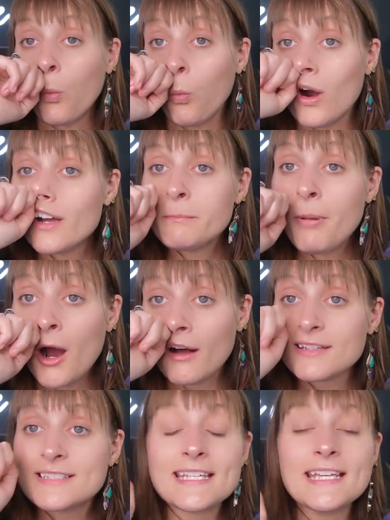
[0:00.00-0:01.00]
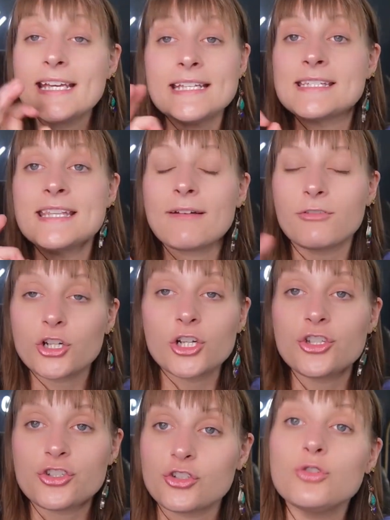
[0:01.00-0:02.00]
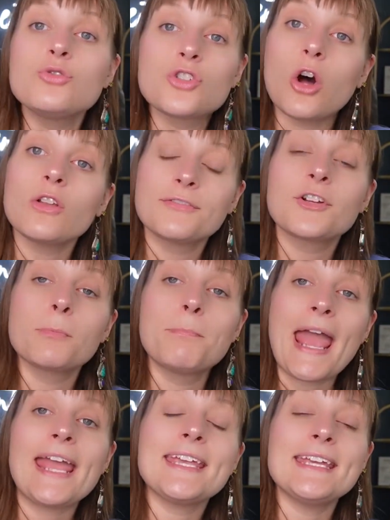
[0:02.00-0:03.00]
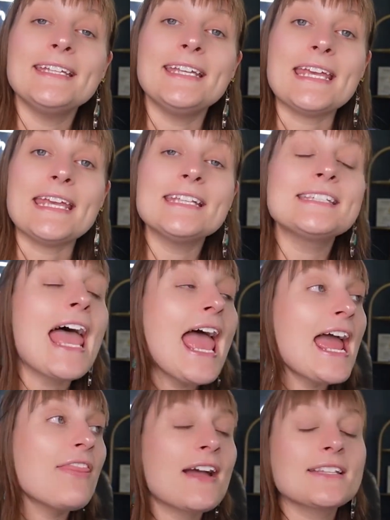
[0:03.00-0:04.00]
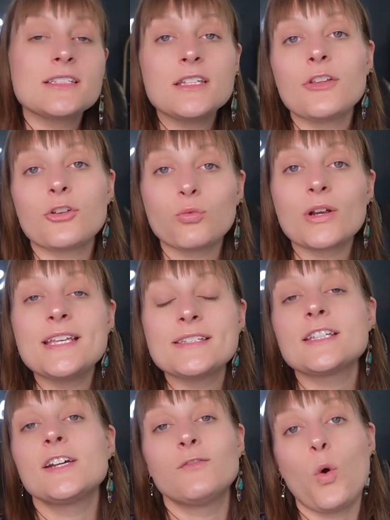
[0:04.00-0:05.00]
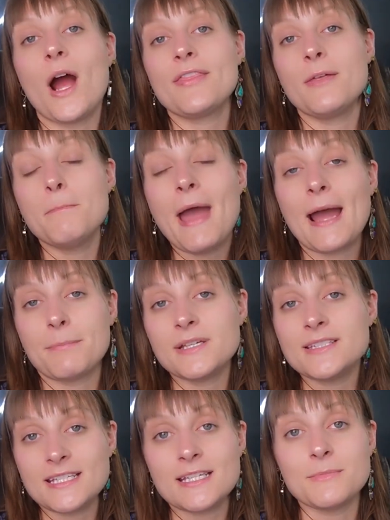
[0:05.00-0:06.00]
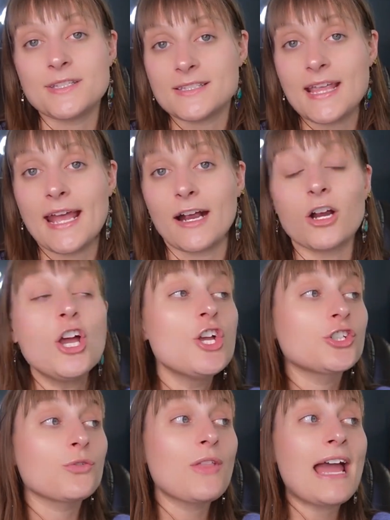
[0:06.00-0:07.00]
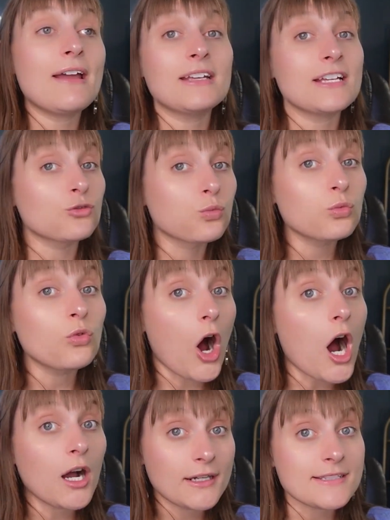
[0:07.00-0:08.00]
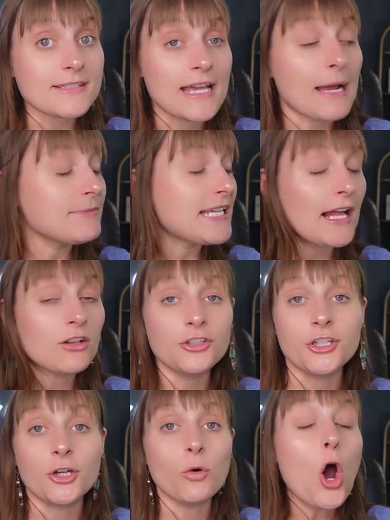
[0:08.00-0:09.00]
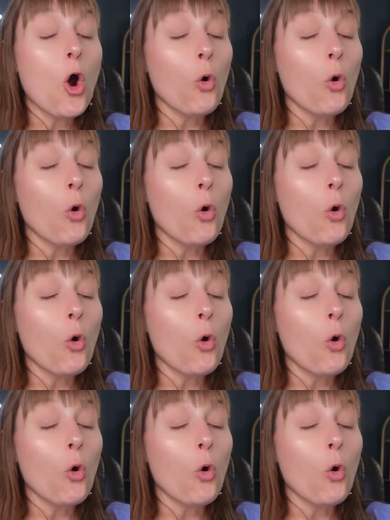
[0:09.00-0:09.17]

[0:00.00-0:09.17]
One policy is never going to suit all of your banking needs. And that's another reason of why the mapping team is there. So that, because honestly, I'm telling you,